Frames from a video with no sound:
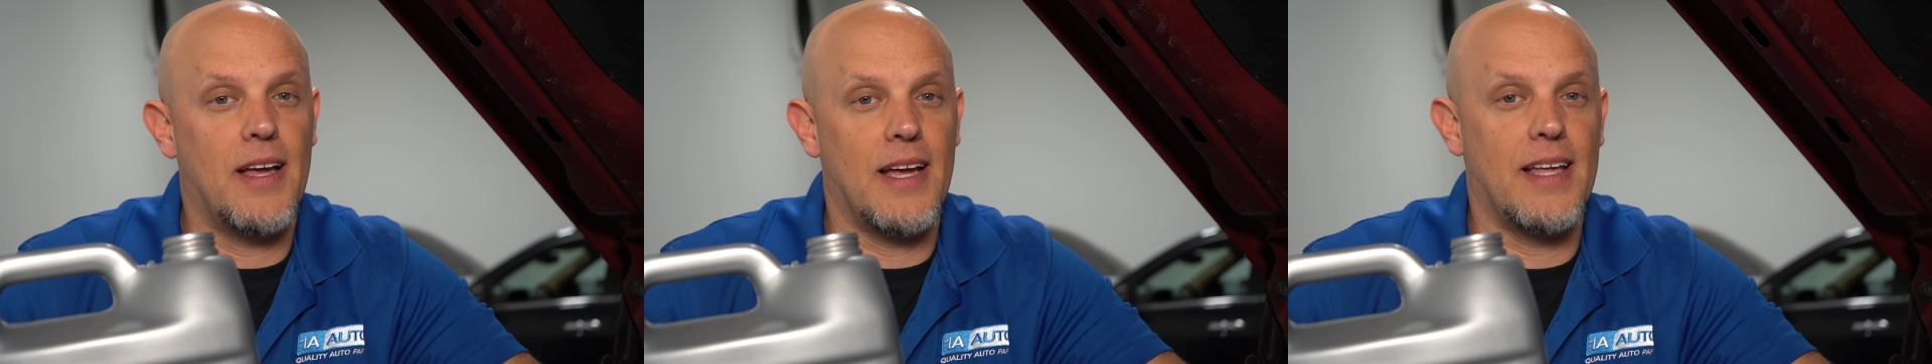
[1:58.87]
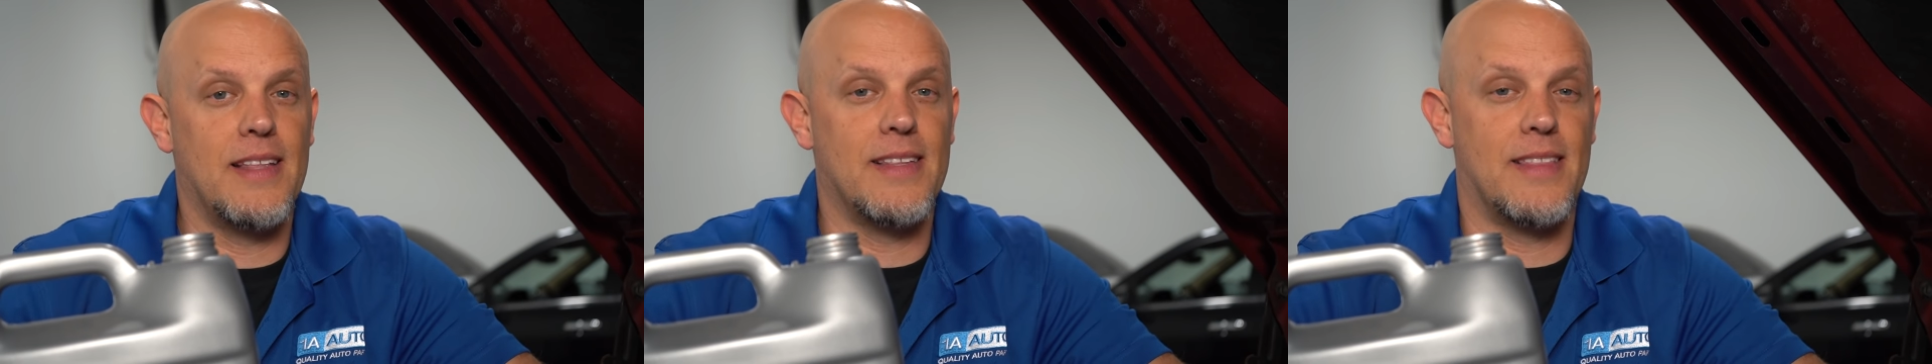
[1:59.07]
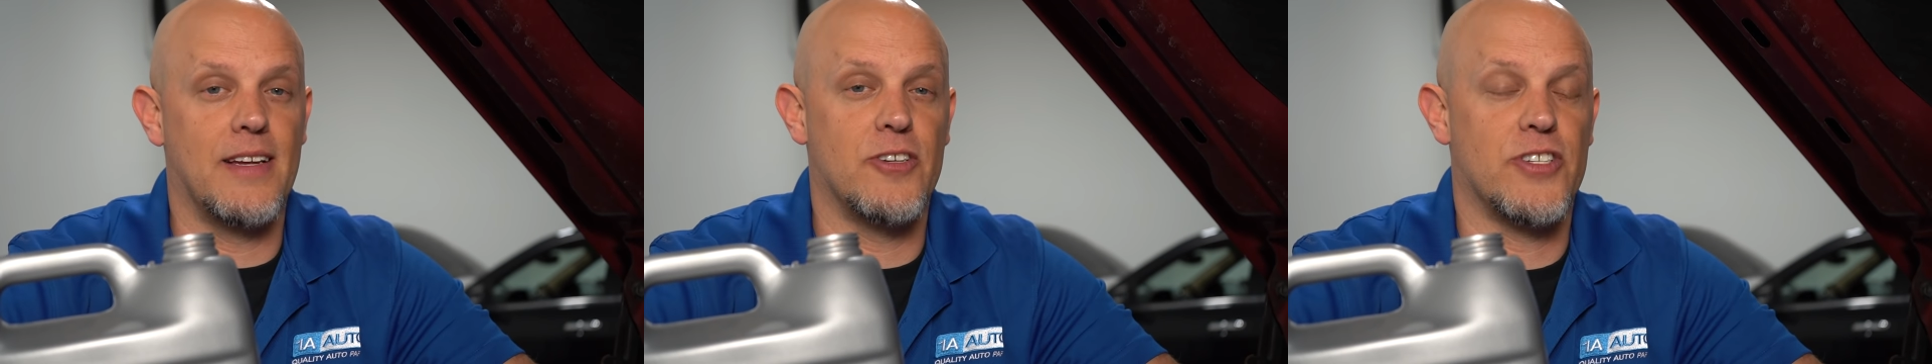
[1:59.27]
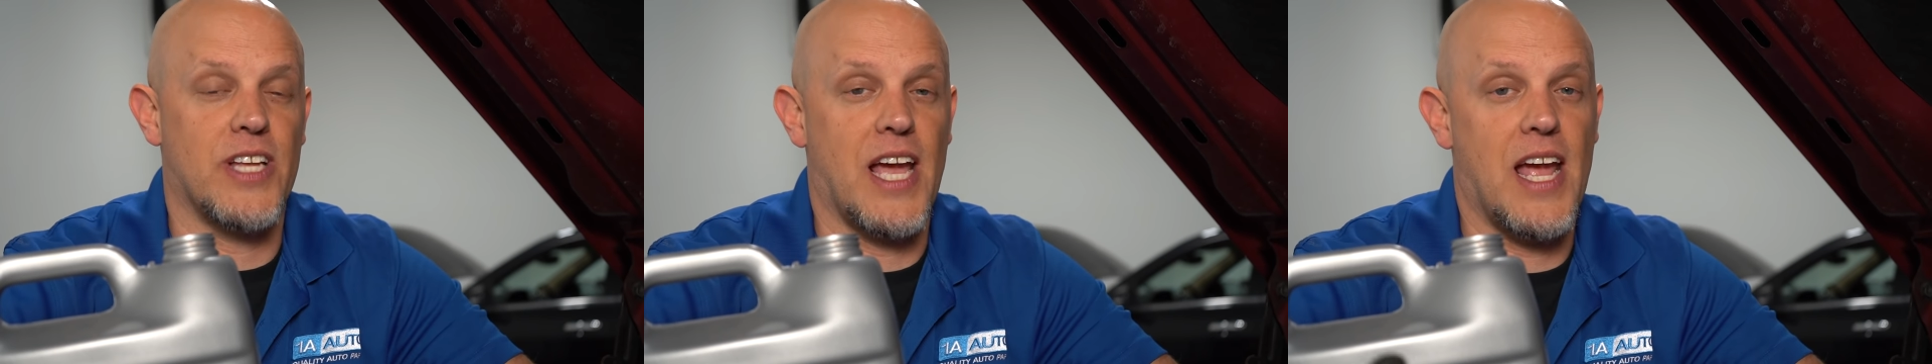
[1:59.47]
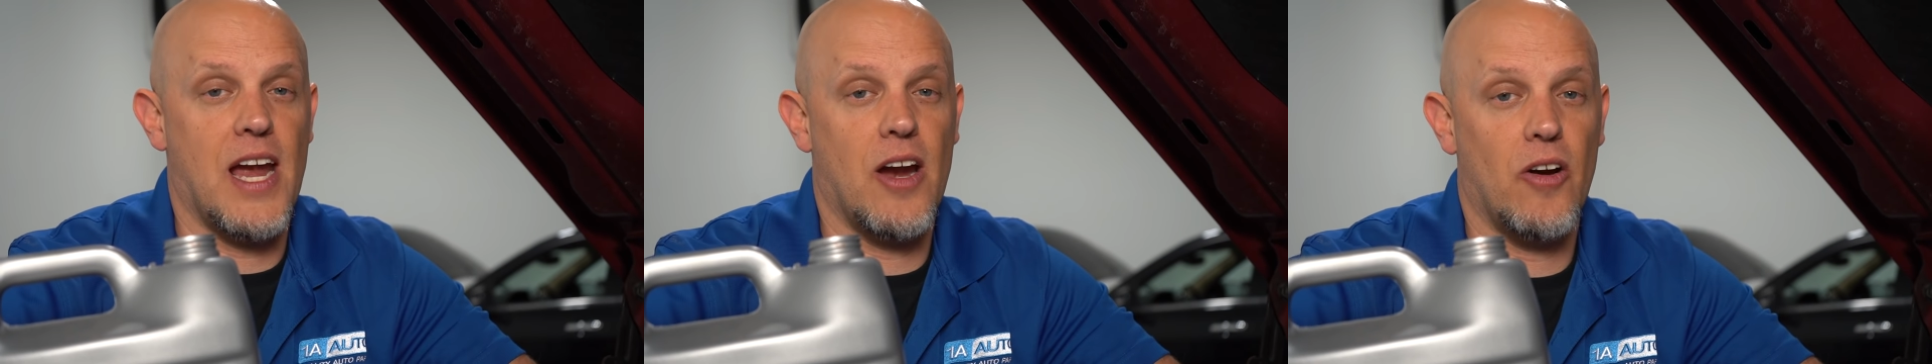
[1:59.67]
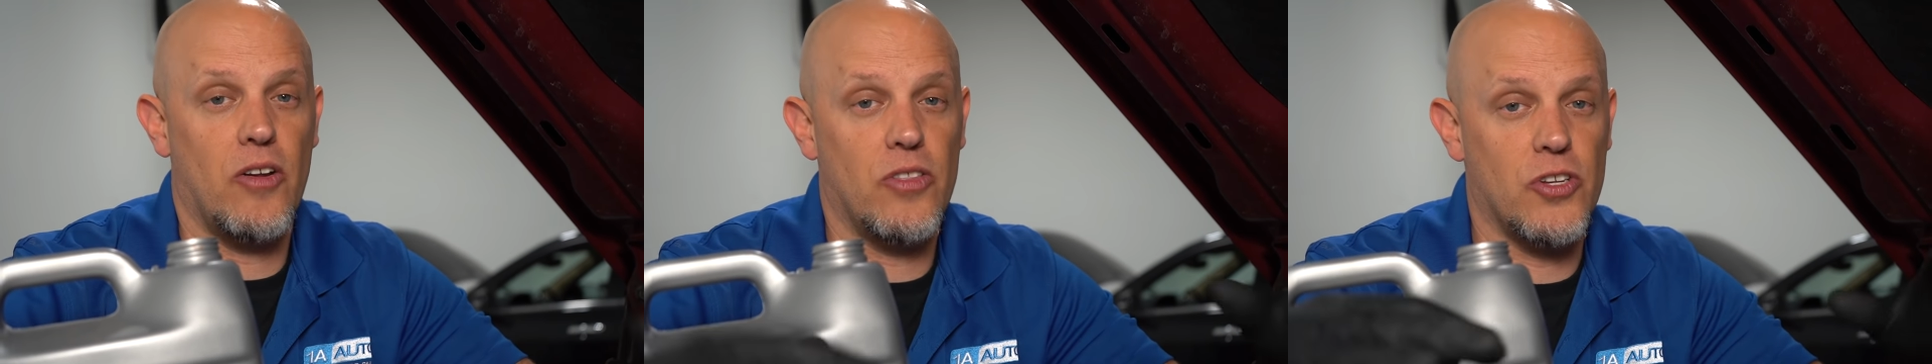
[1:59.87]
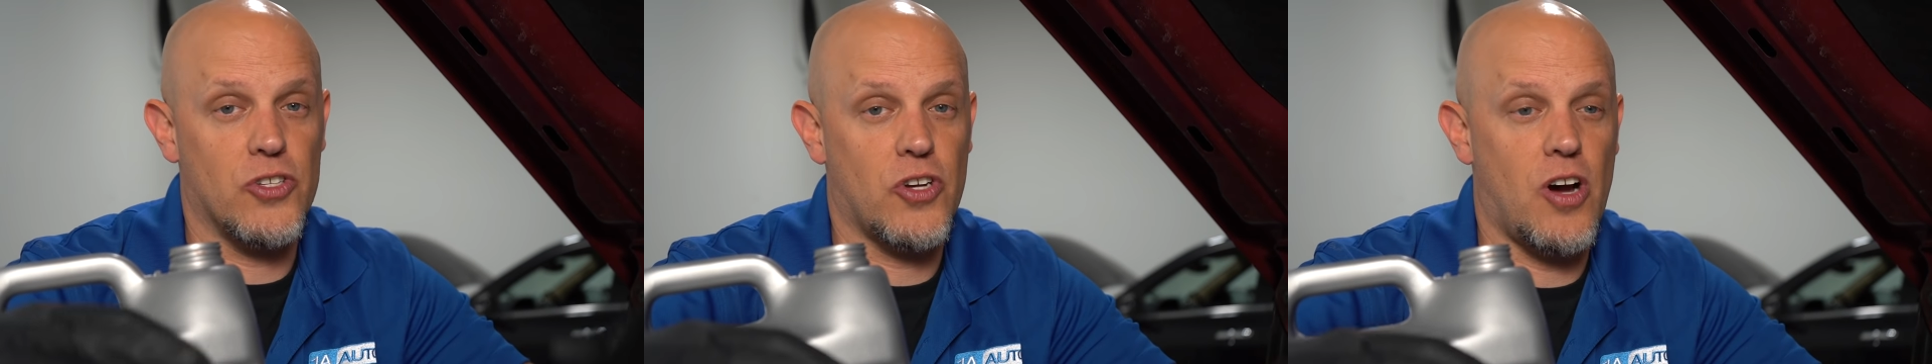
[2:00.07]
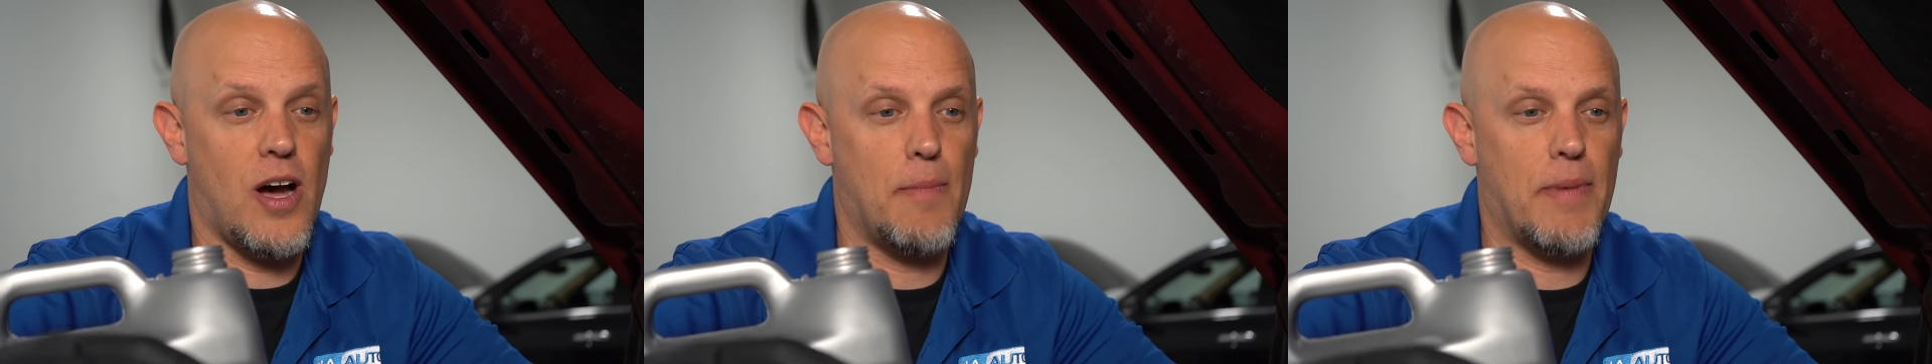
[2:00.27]
there's air on the
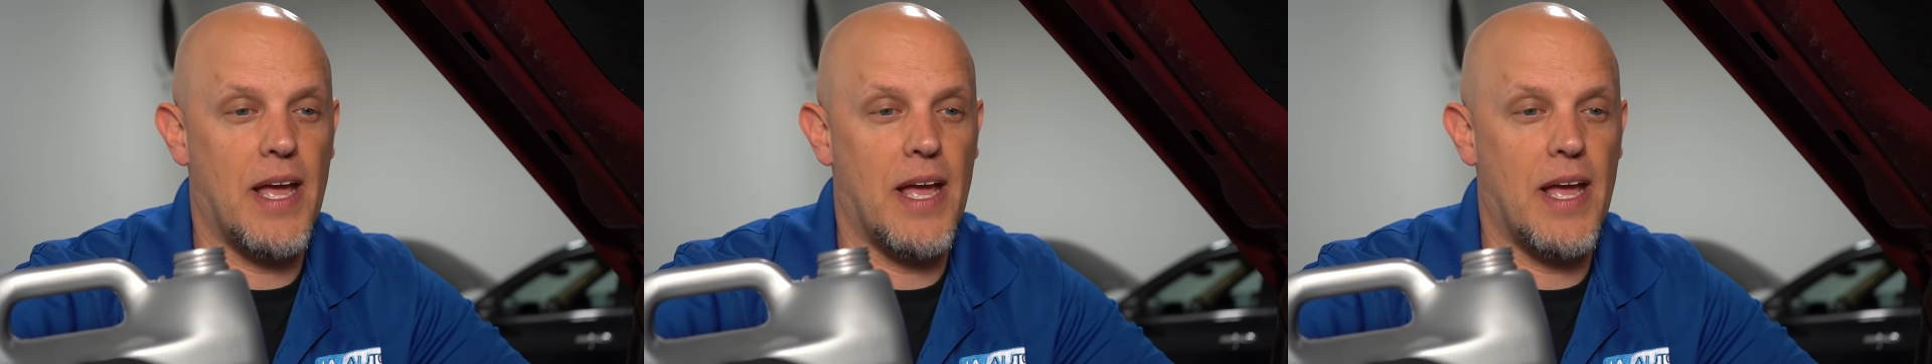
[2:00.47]
top